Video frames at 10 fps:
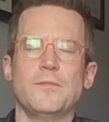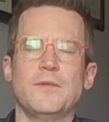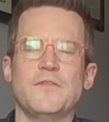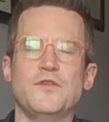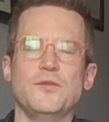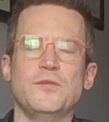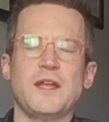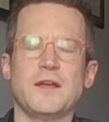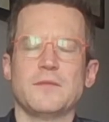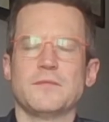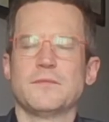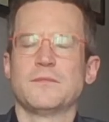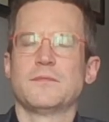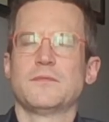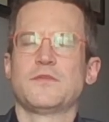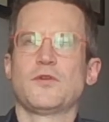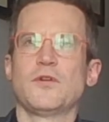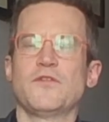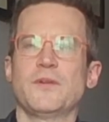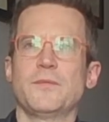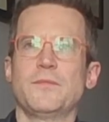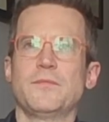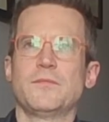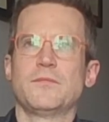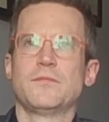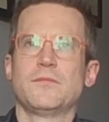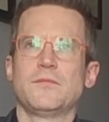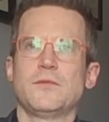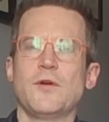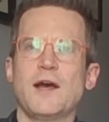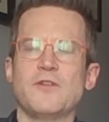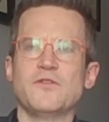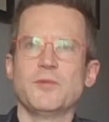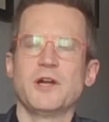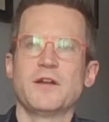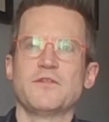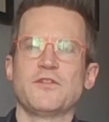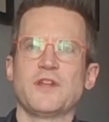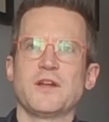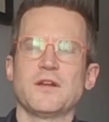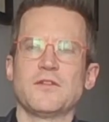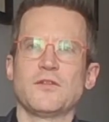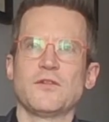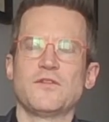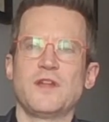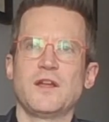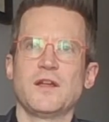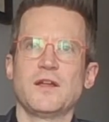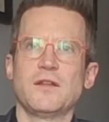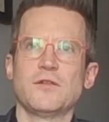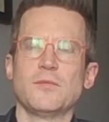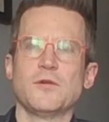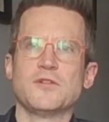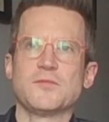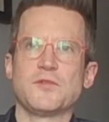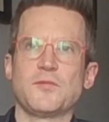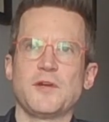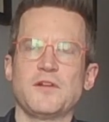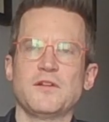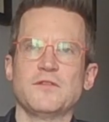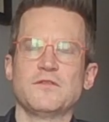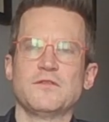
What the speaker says: if you take sort of go out of your body for a second and sort of take a third-person perspective,